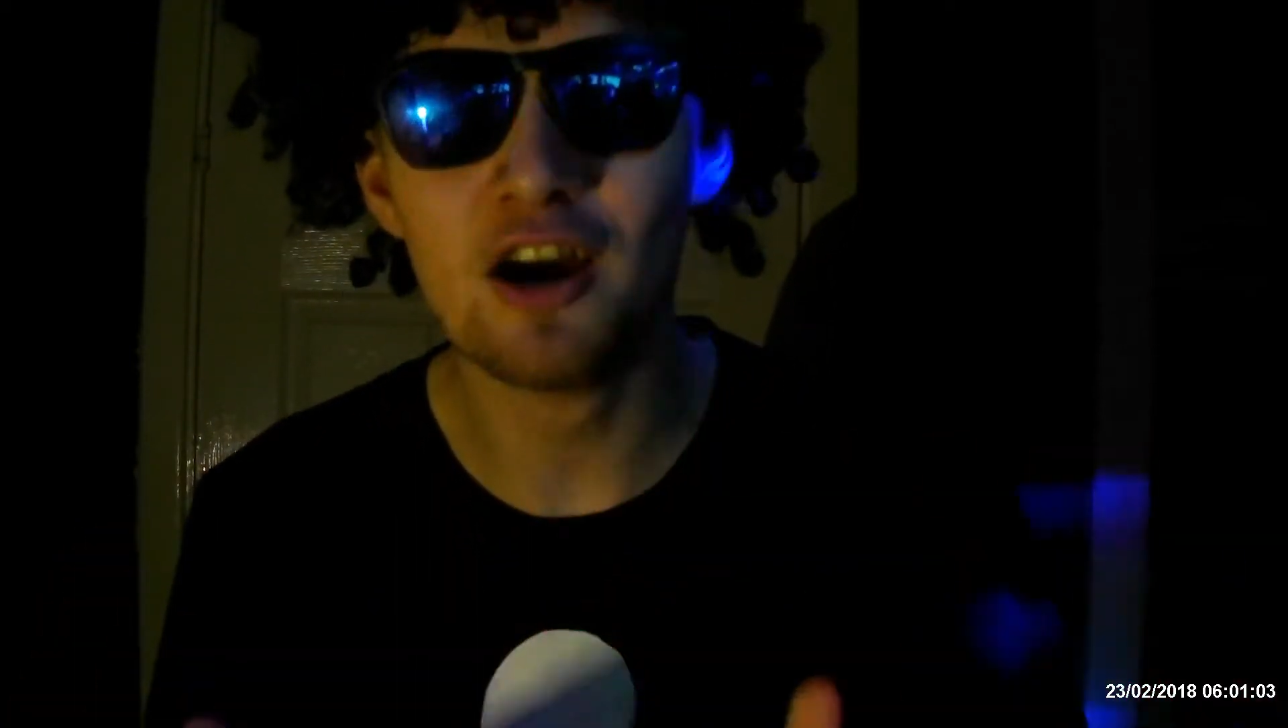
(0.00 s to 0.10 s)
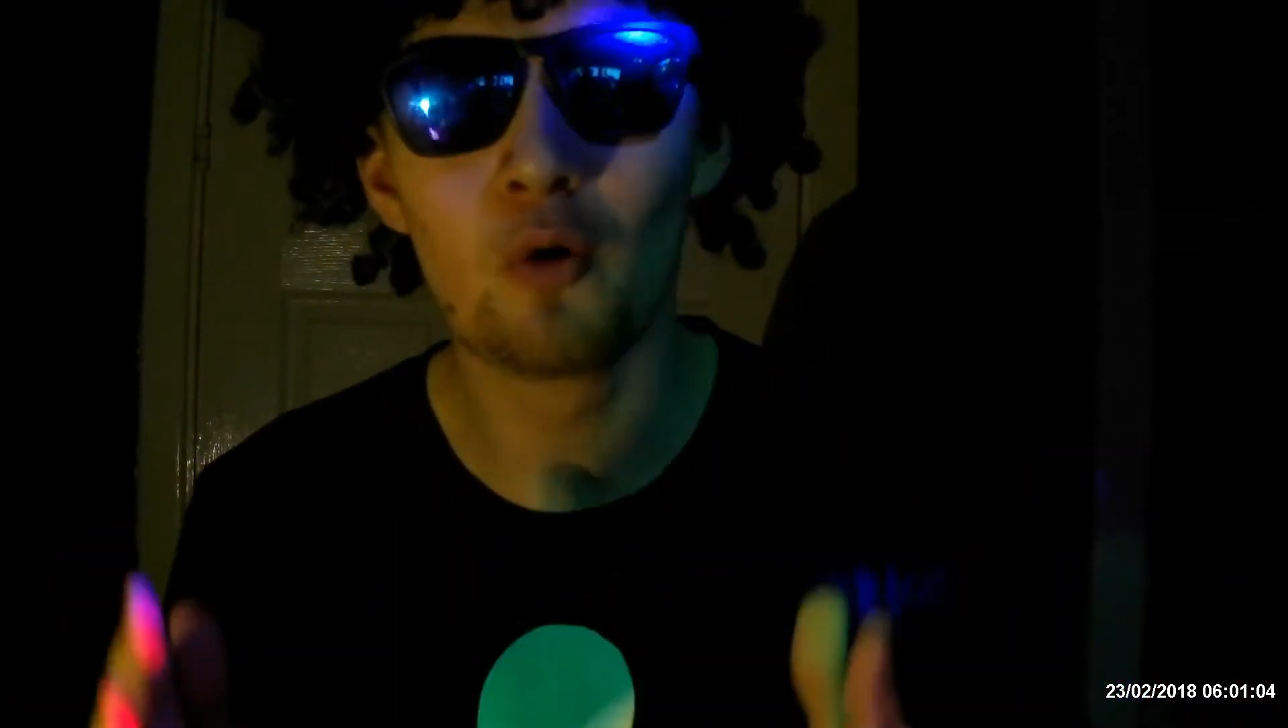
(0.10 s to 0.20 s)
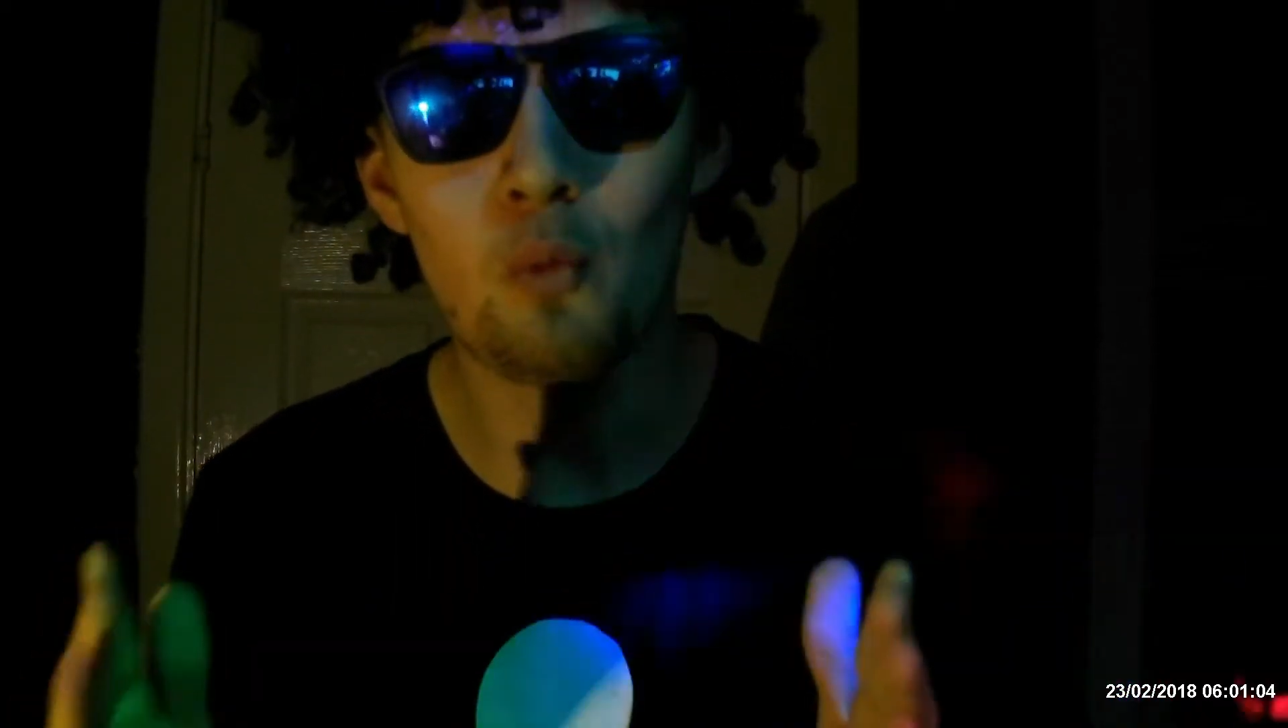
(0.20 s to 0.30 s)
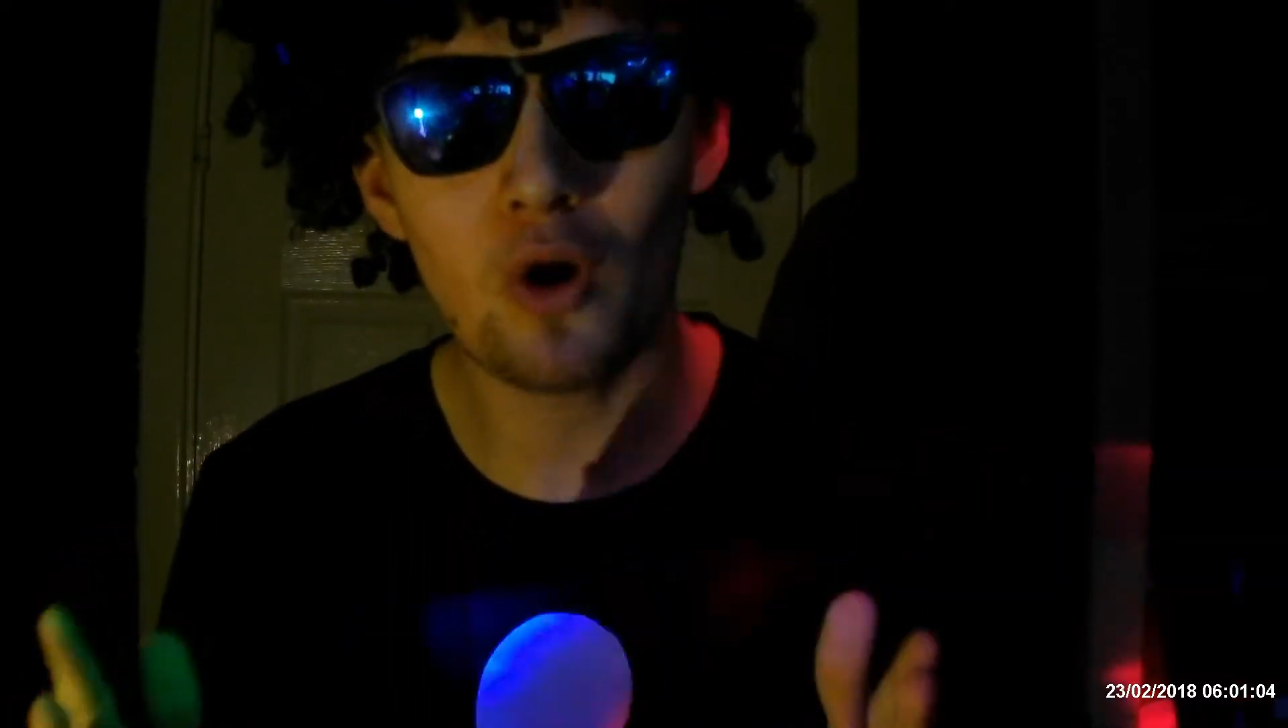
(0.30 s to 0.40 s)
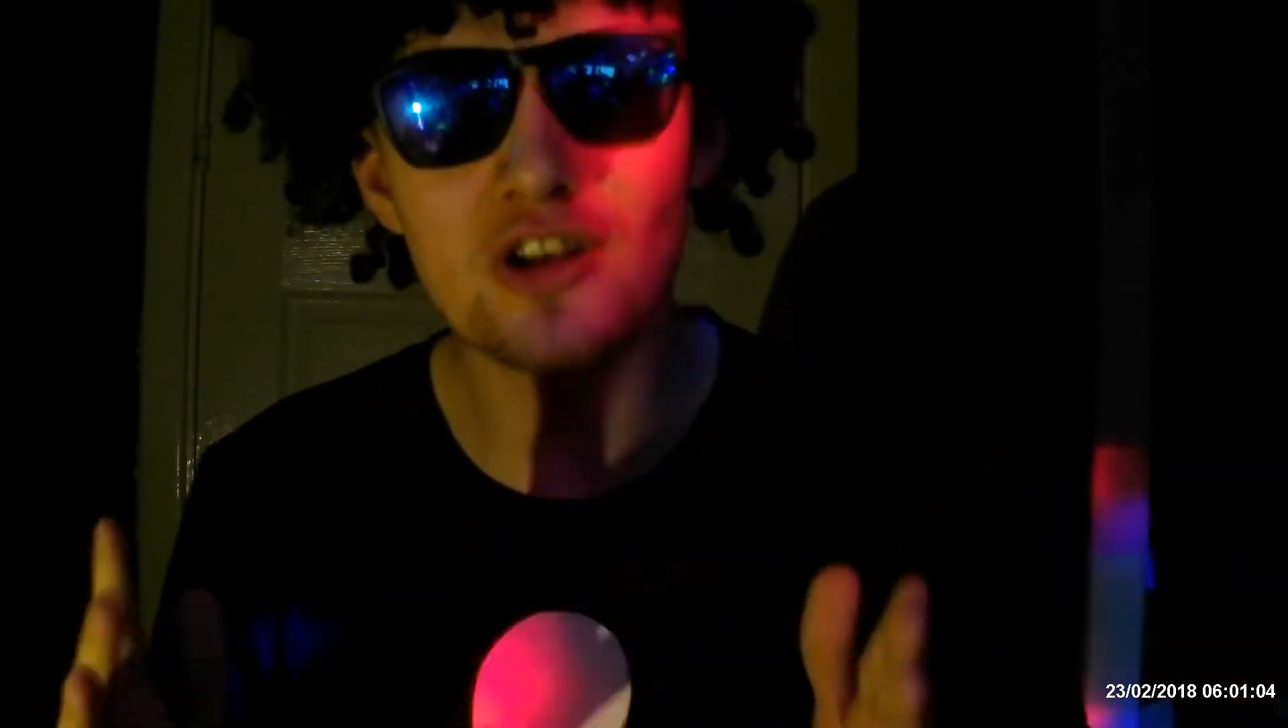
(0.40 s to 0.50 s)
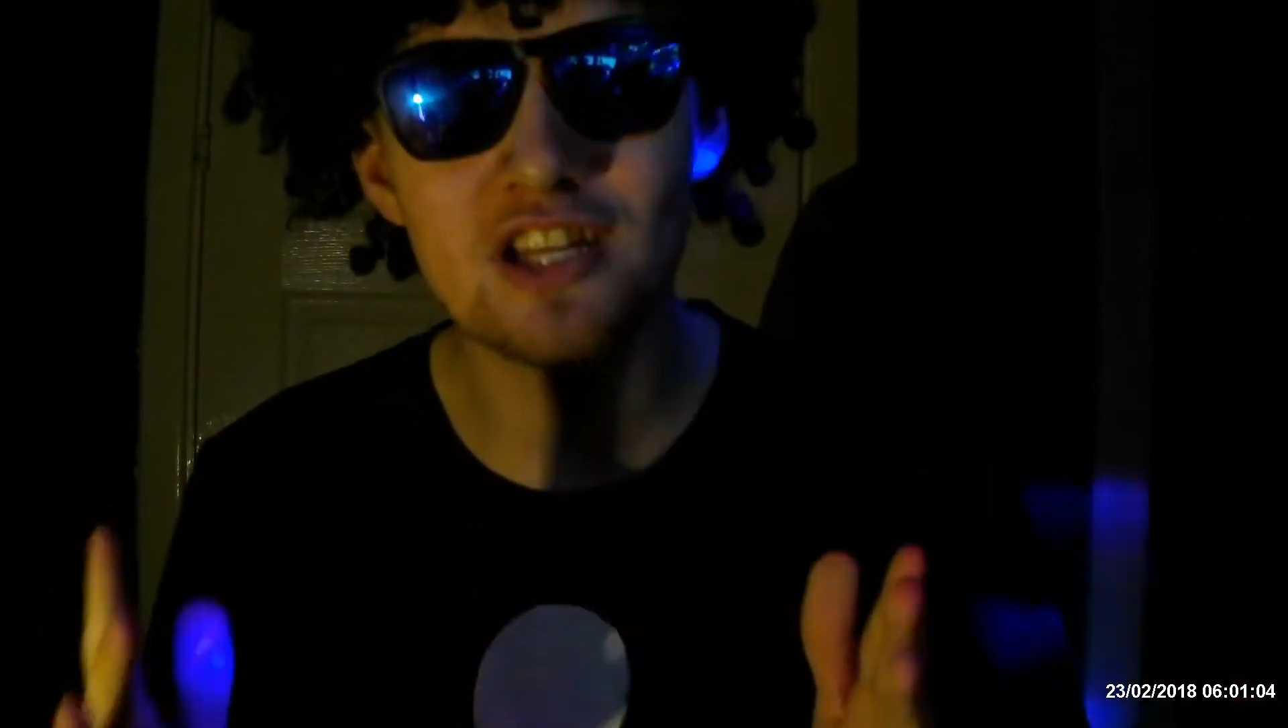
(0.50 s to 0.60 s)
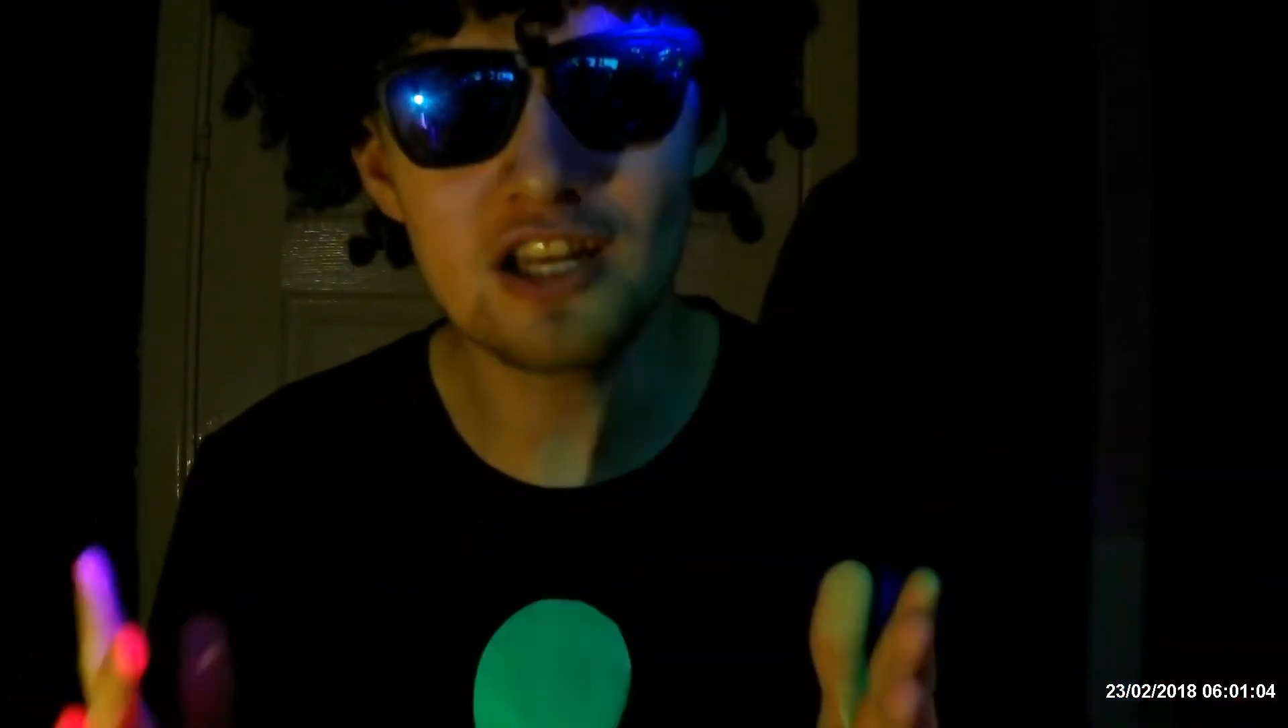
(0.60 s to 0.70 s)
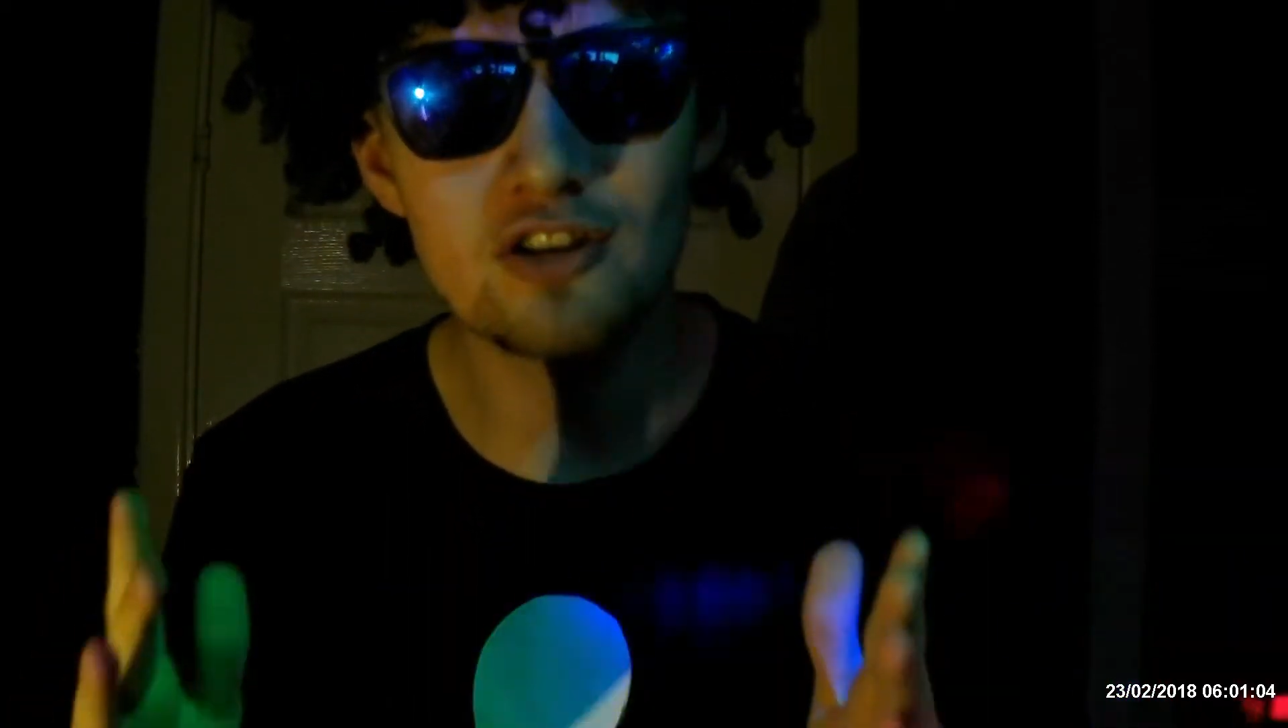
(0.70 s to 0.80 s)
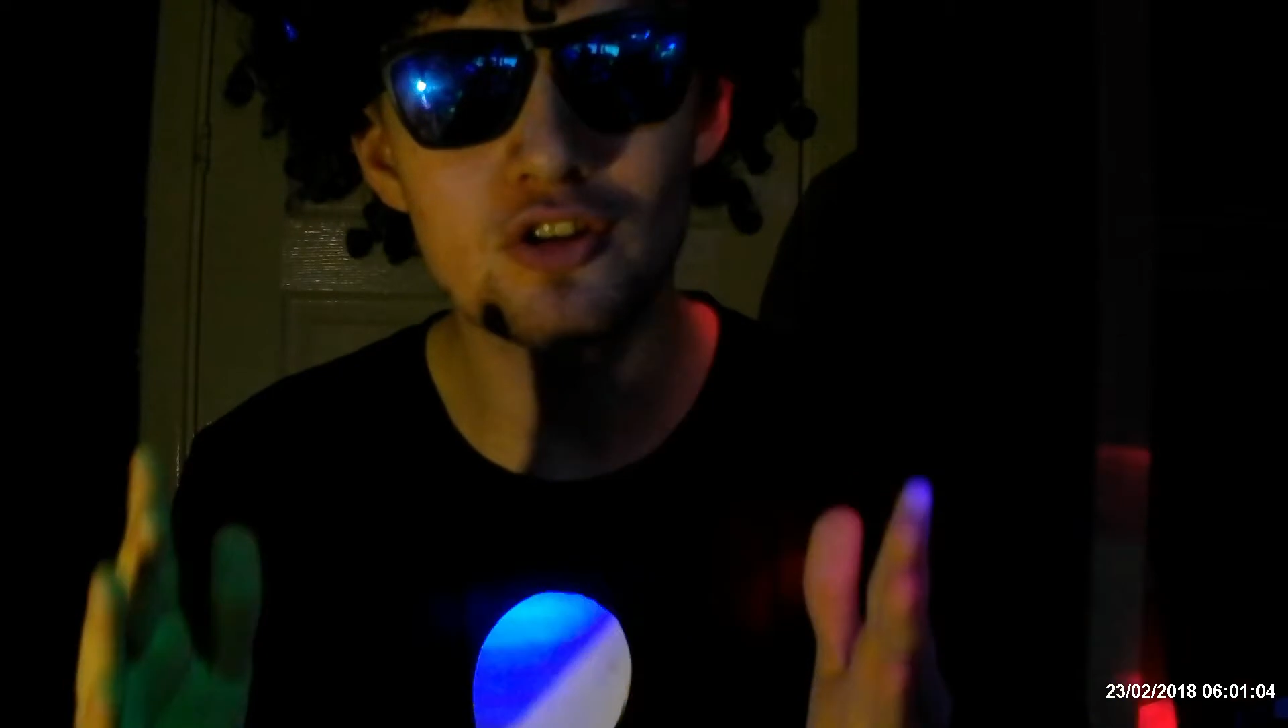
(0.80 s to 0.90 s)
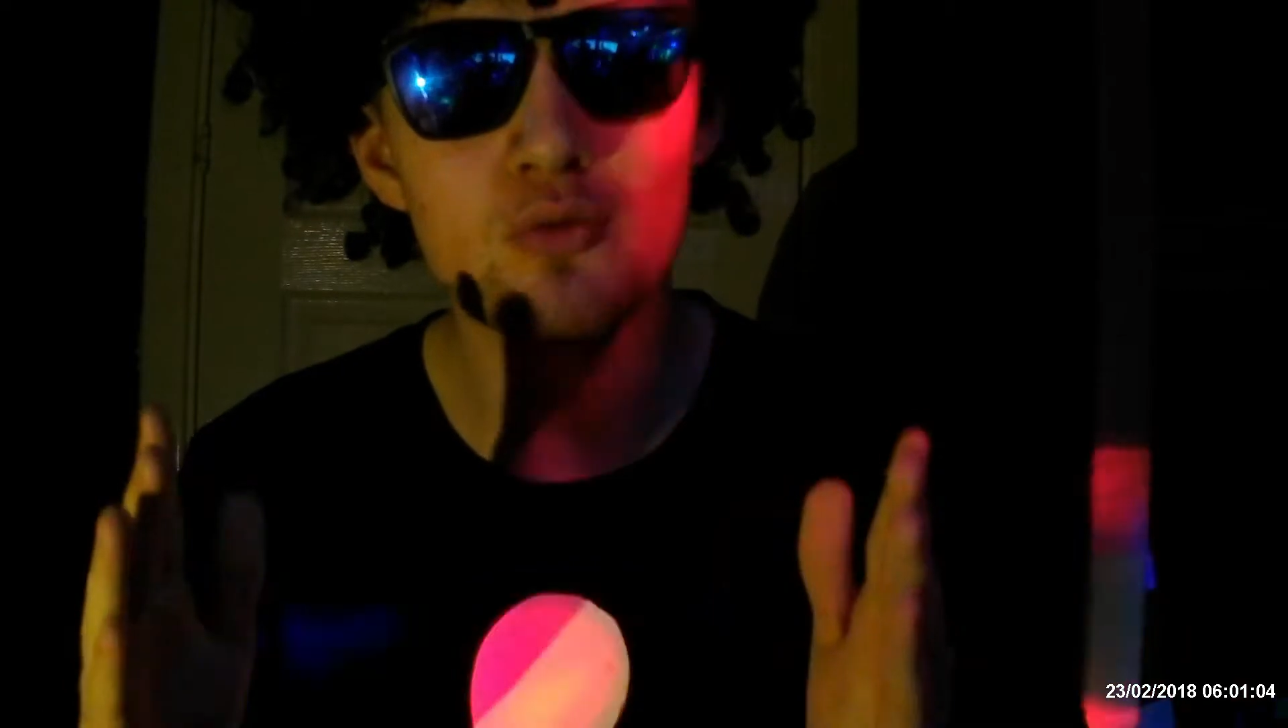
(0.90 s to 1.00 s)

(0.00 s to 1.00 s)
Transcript: wanted to